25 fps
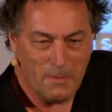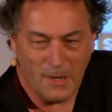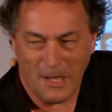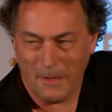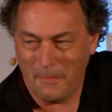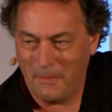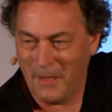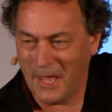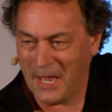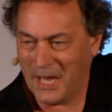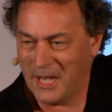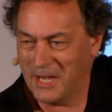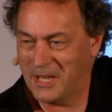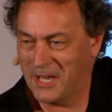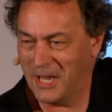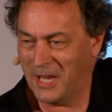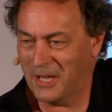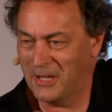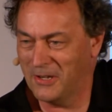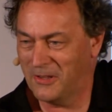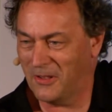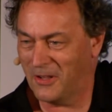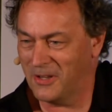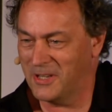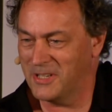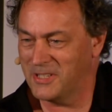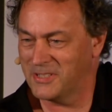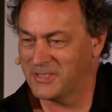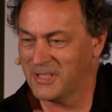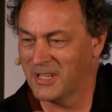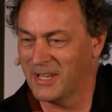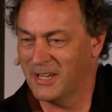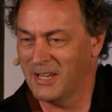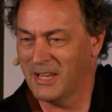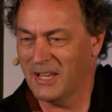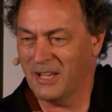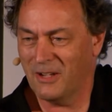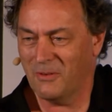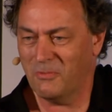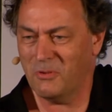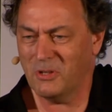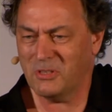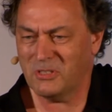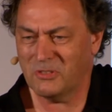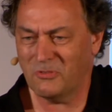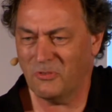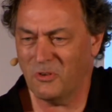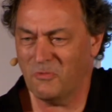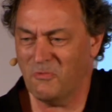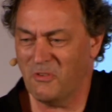are paying $10,
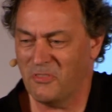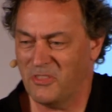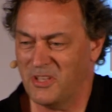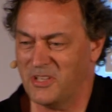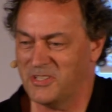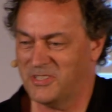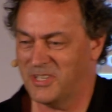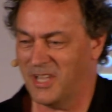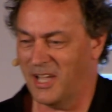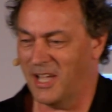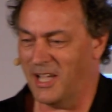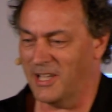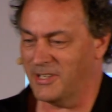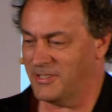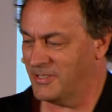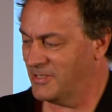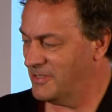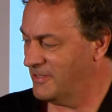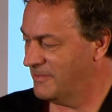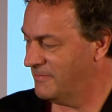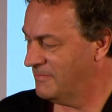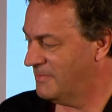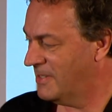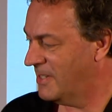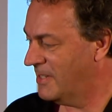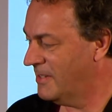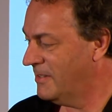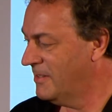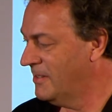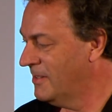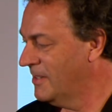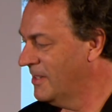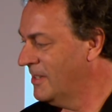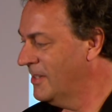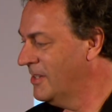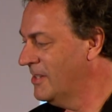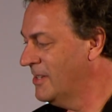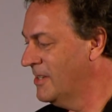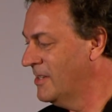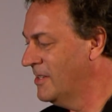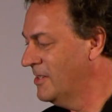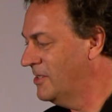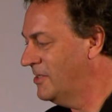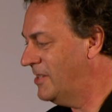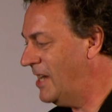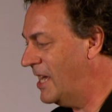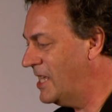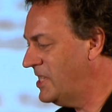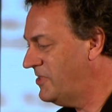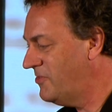what's wrong with these guys?
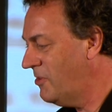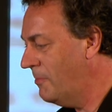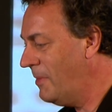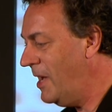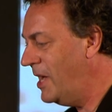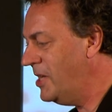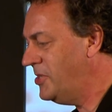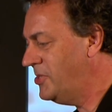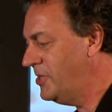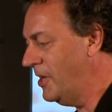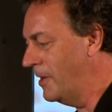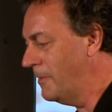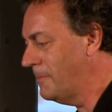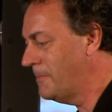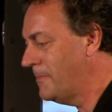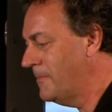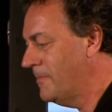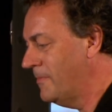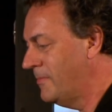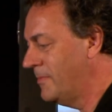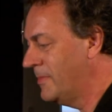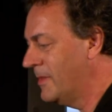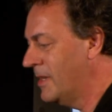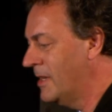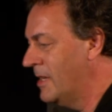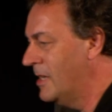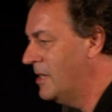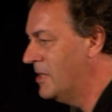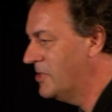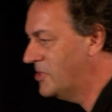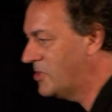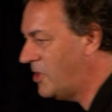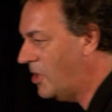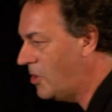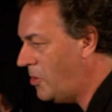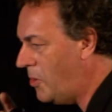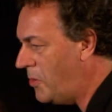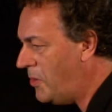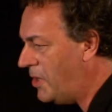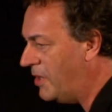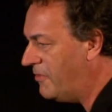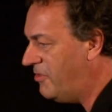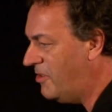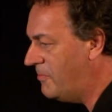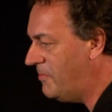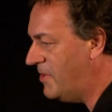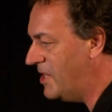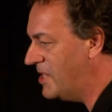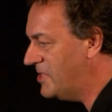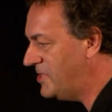Transformation. So the learning
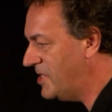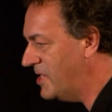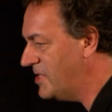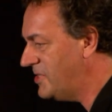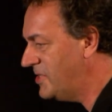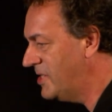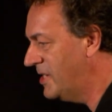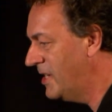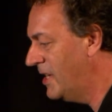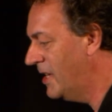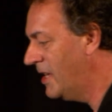from this is